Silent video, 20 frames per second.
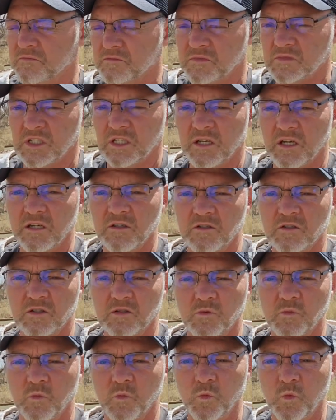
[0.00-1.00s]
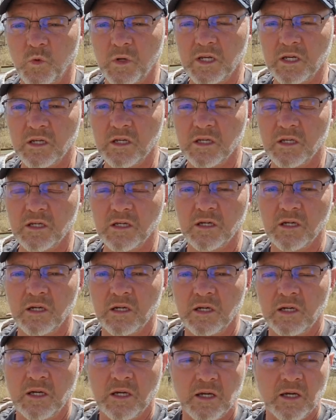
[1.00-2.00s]
Today's windy
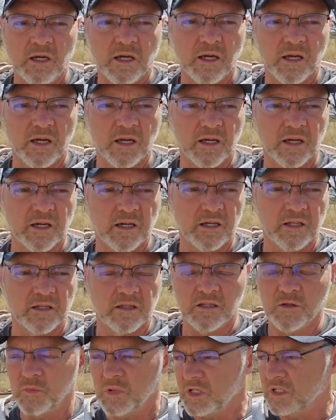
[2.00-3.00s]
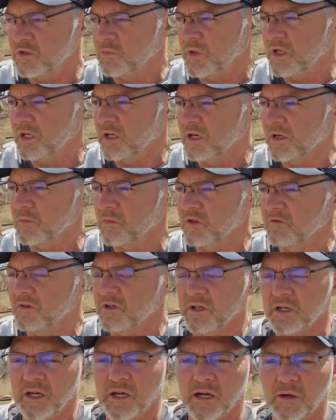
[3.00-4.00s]
and the bees may not be
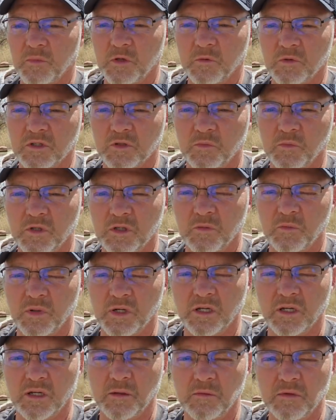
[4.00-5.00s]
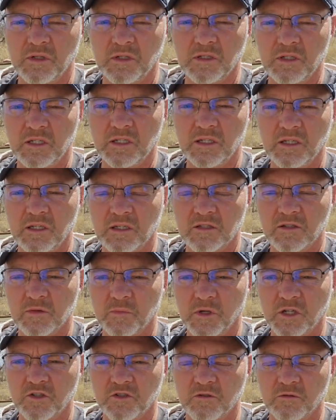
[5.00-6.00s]
very happy with me, but I need to get some
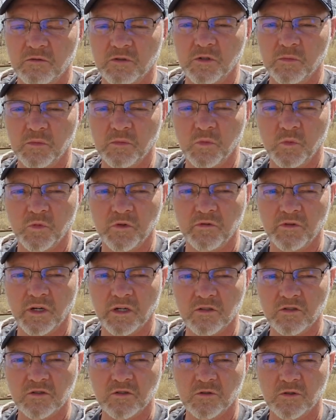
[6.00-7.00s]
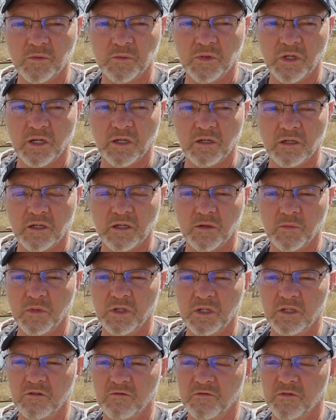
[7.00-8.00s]
extra room. We've got a storm kind of
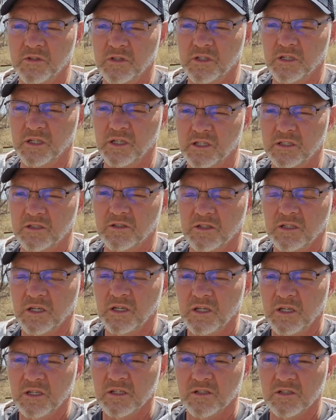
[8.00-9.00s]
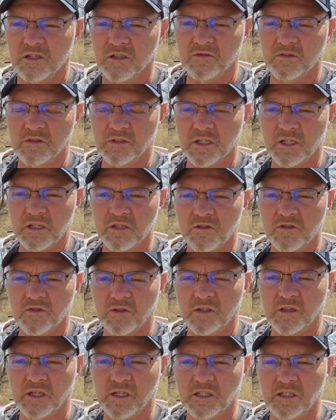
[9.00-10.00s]
coming in for the next several days, so
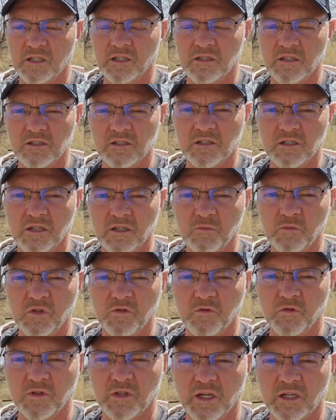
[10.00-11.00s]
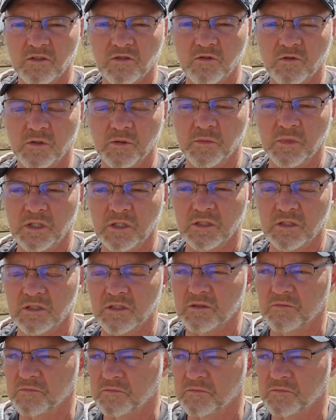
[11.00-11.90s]
I'd like to get this done before that storm hits.